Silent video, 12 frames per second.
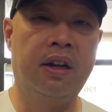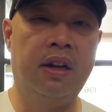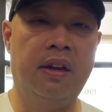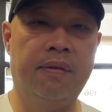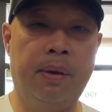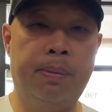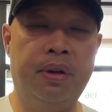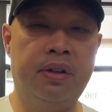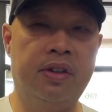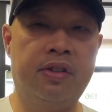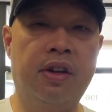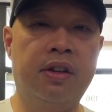if I put
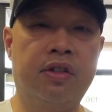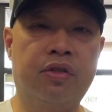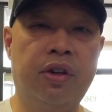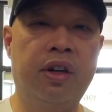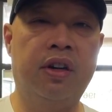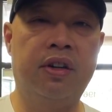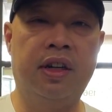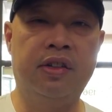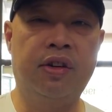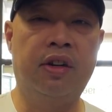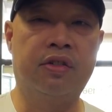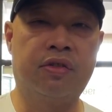this on the stringer and I
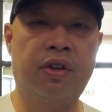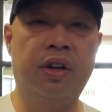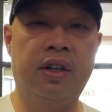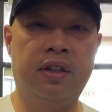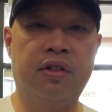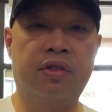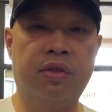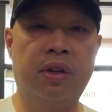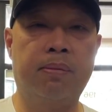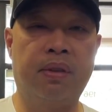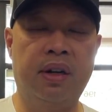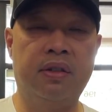start stringing and the
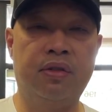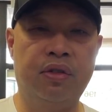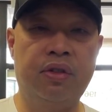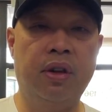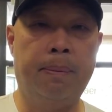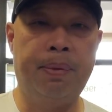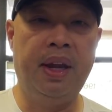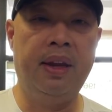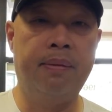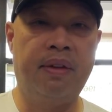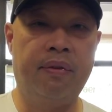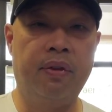string breaks, you're still
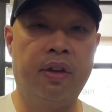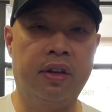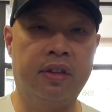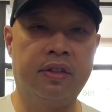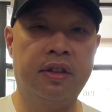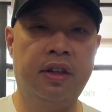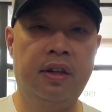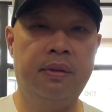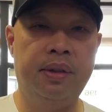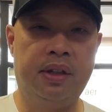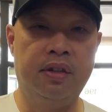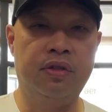paying me for this
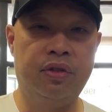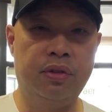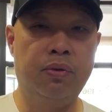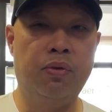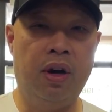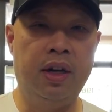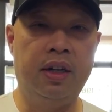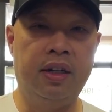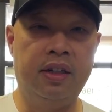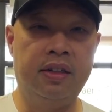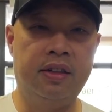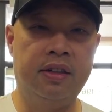because you wanted
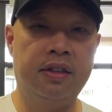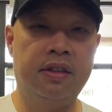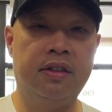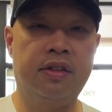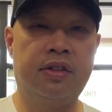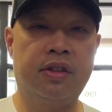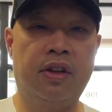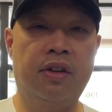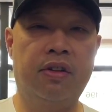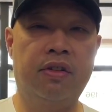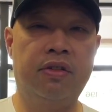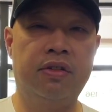it.
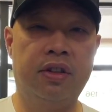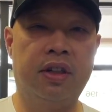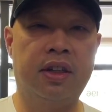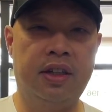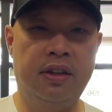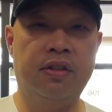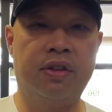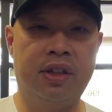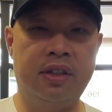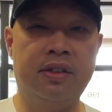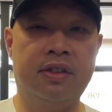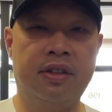So, and he
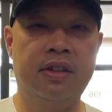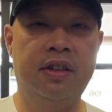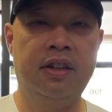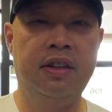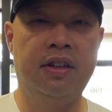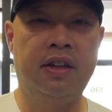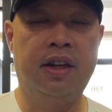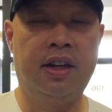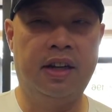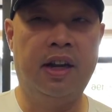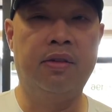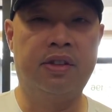agrees.
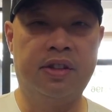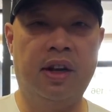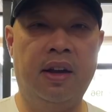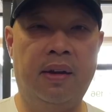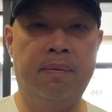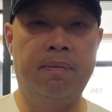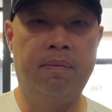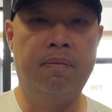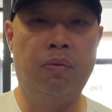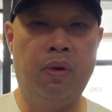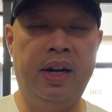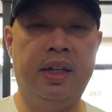And I
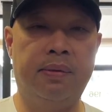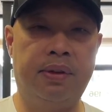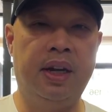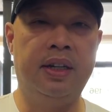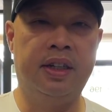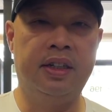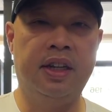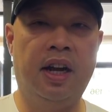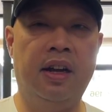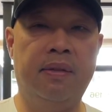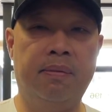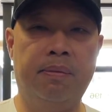wind up getting it
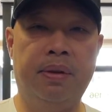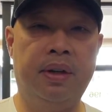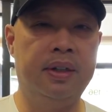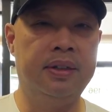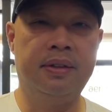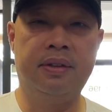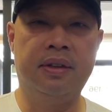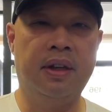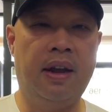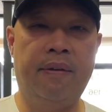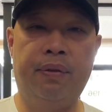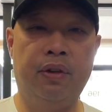done, but
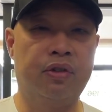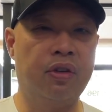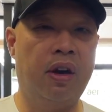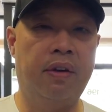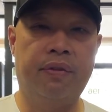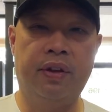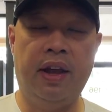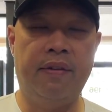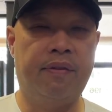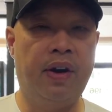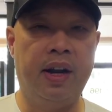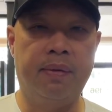I feel sorry for that
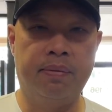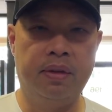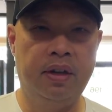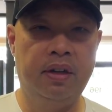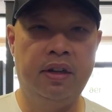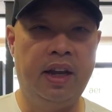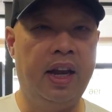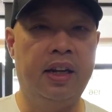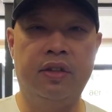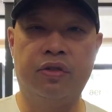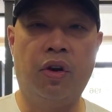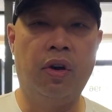frame
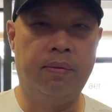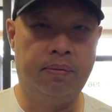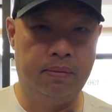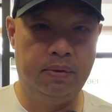and his arm.